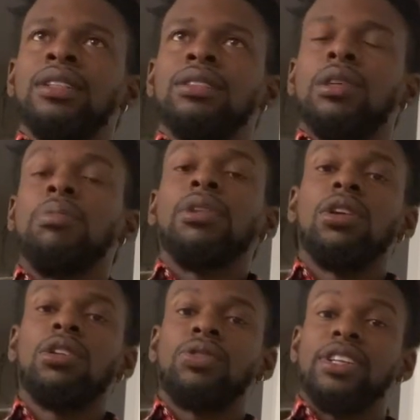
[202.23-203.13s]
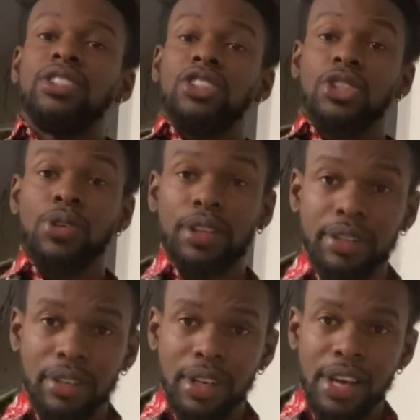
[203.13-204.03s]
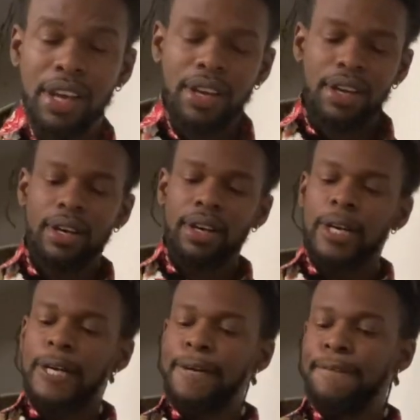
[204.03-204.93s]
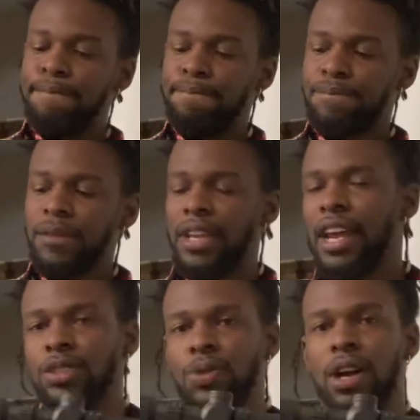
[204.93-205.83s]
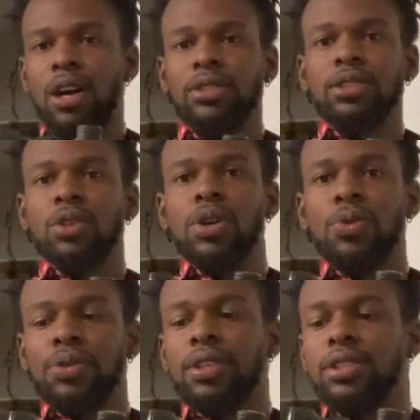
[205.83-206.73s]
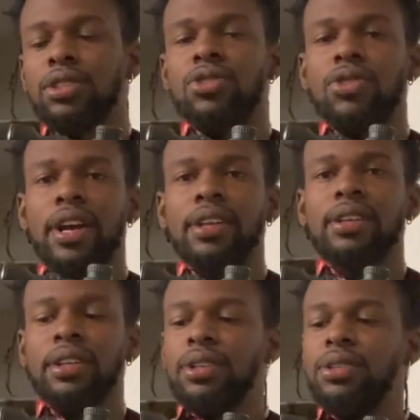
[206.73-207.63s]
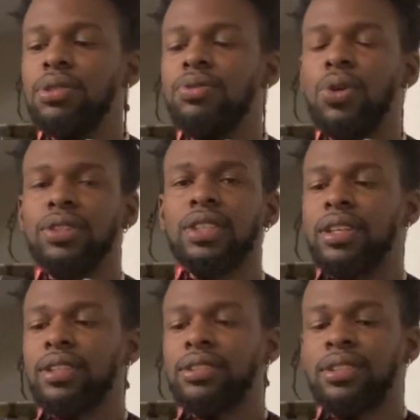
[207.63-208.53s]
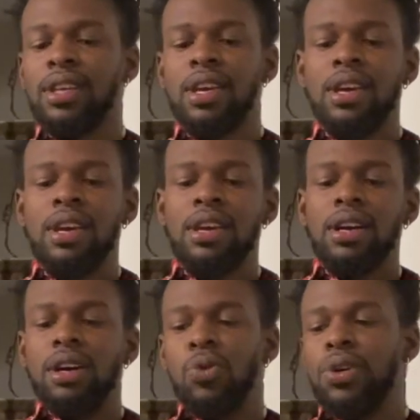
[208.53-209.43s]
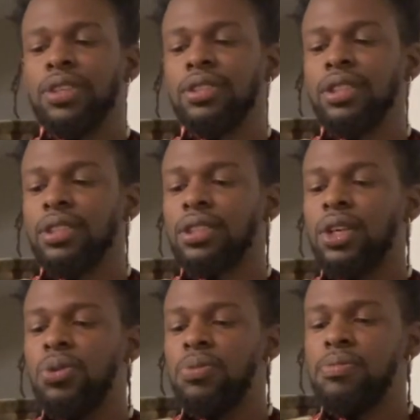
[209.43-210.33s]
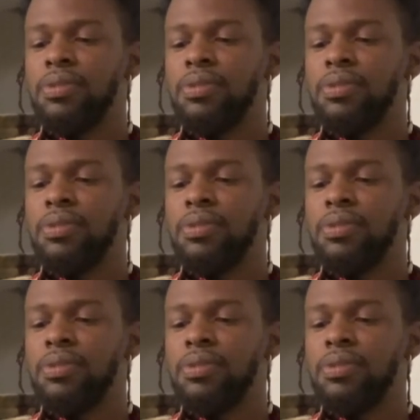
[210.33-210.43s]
long range shooting. And that's why I also went with this Strike Eagle Vortex 1-6 scope.